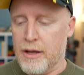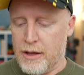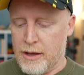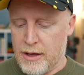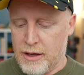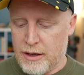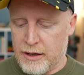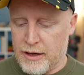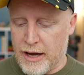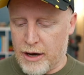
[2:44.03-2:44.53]

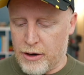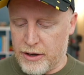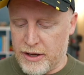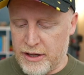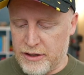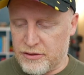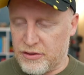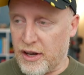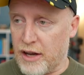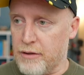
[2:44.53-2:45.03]
Now
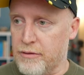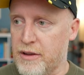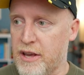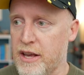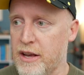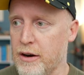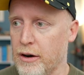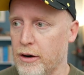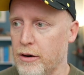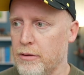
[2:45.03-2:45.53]
inside of
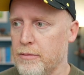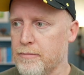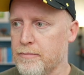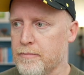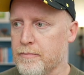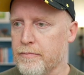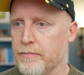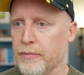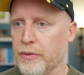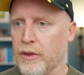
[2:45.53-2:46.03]
here,
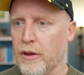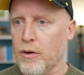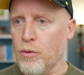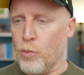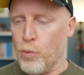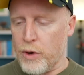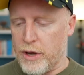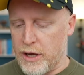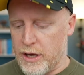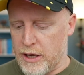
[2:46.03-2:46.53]

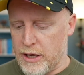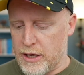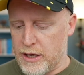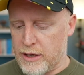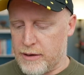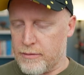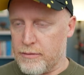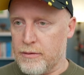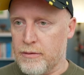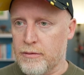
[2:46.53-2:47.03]
we
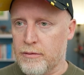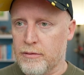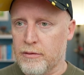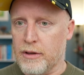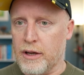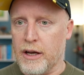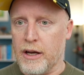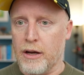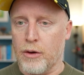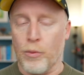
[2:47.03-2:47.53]

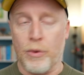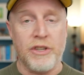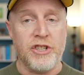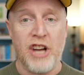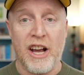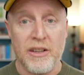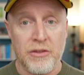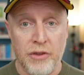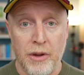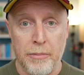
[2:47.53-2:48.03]

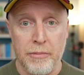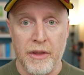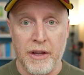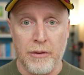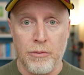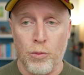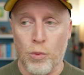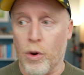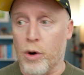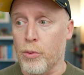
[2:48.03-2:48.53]
check something.
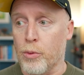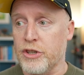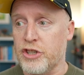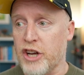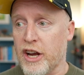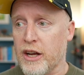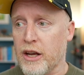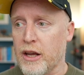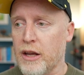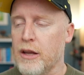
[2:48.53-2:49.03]
What do we
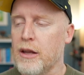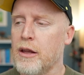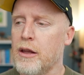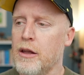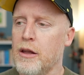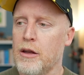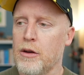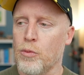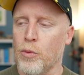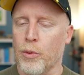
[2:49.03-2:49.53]
check?
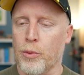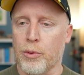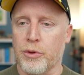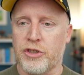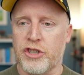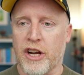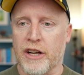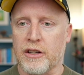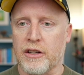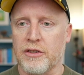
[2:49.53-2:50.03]
Well, we
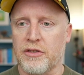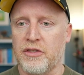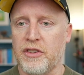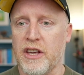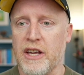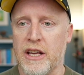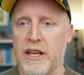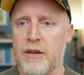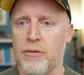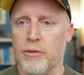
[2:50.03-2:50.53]
check to
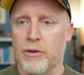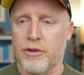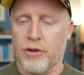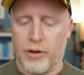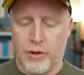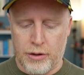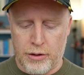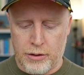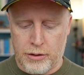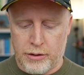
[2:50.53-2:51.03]
see
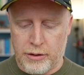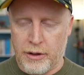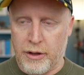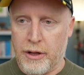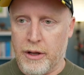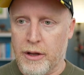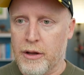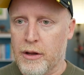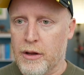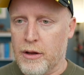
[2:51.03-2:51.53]
return
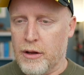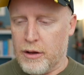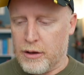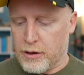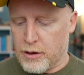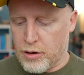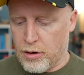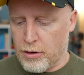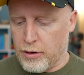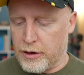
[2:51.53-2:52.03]

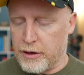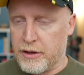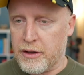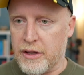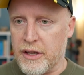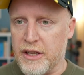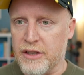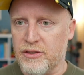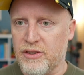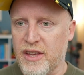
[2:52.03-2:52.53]
current
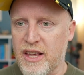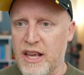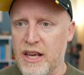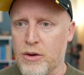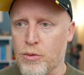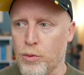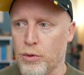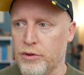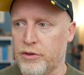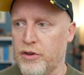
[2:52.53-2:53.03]
is
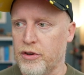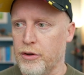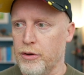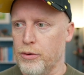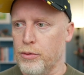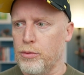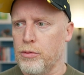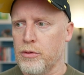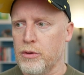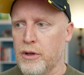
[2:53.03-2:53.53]
equal
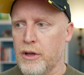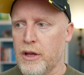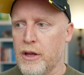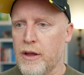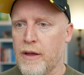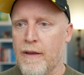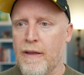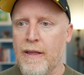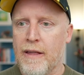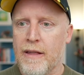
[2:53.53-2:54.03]
to
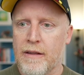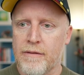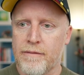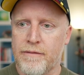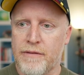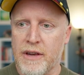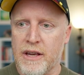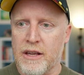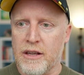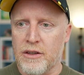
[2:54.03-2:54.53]

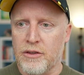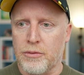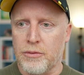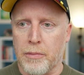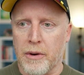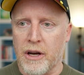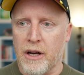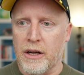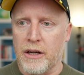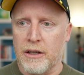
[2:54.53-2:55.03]

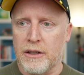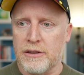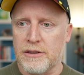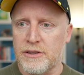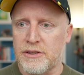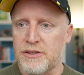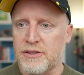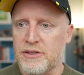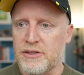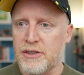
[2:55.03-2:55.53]

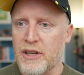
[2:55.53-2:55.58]
FizzBuzz